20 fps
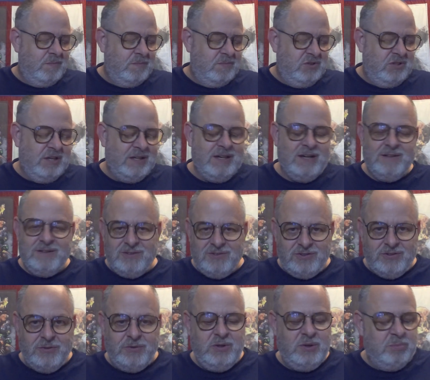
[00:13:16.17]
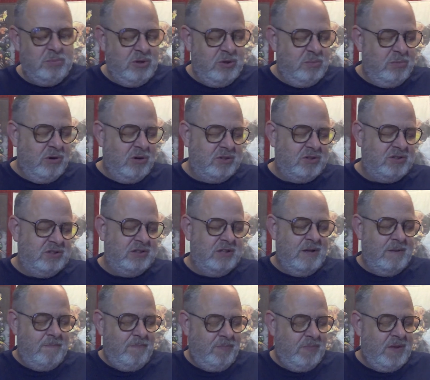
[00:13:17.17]
check out the Sonya Blue books
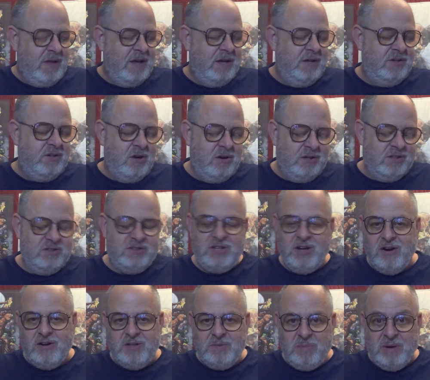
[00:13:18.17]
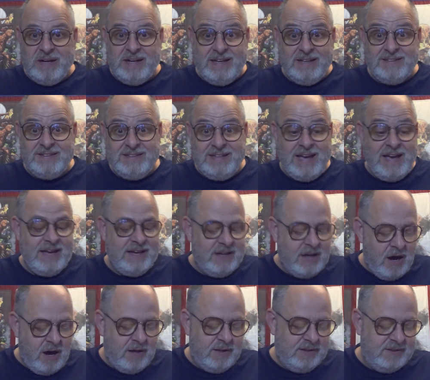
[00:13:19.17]
and Darkest Heart by Nancy A.
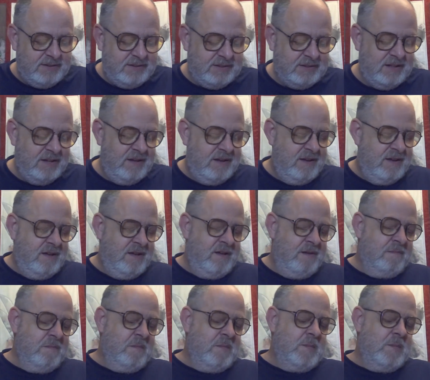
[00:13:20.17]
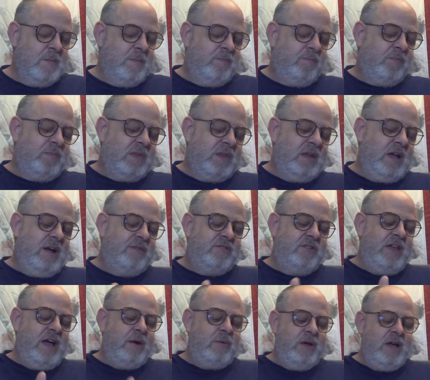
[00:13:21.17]
Collins. After
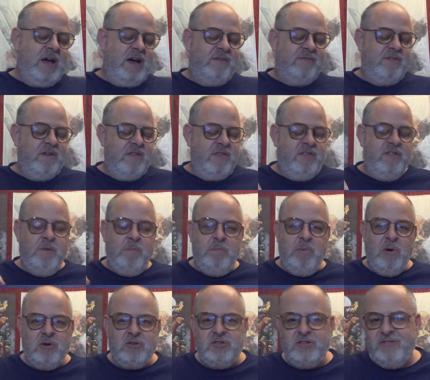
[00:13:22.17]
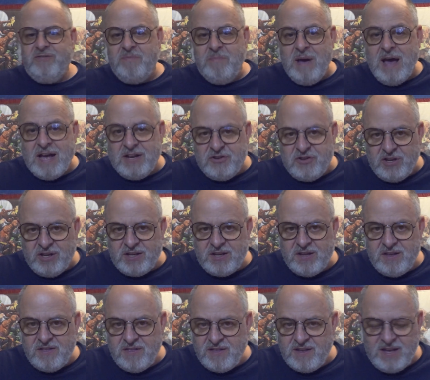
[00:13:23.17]
that, we have The Books of Magic,
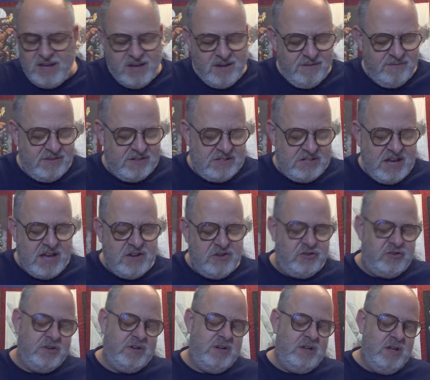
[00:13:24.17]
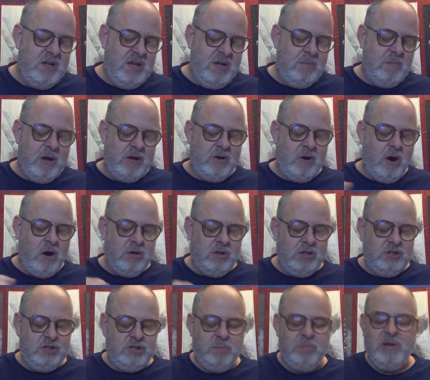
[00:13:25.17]
The Invitation by
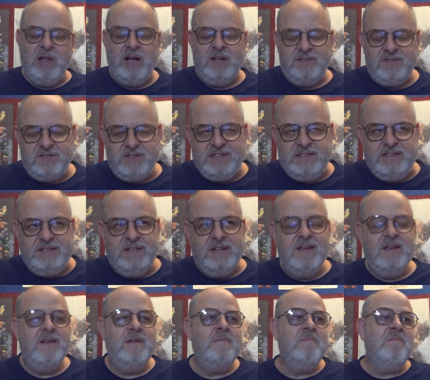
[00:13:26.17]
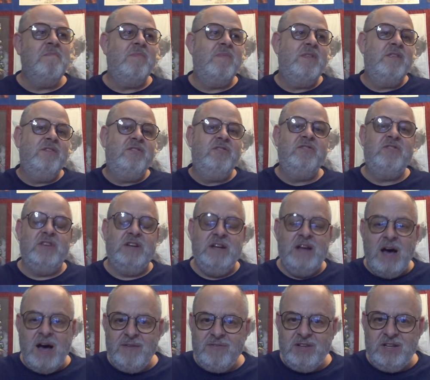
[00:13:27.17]
Carla Jablonski. This is a
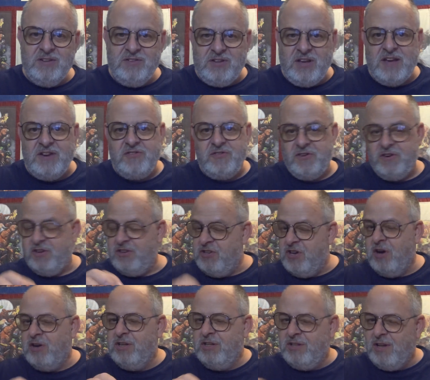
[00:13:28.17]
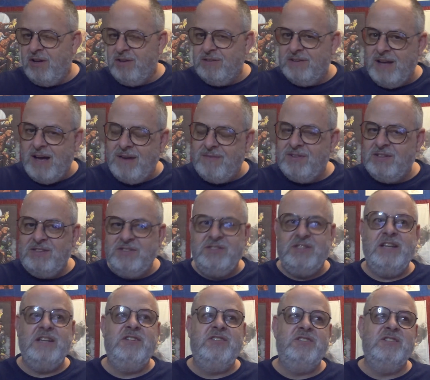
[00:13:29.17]
novelization, a young adult
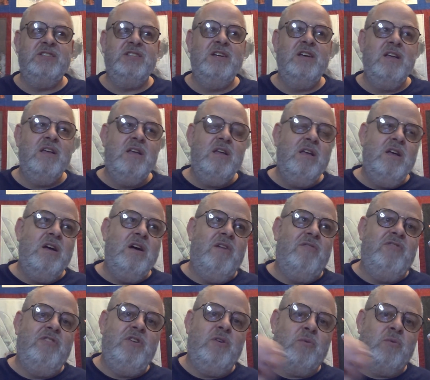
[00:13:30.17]
novelization of the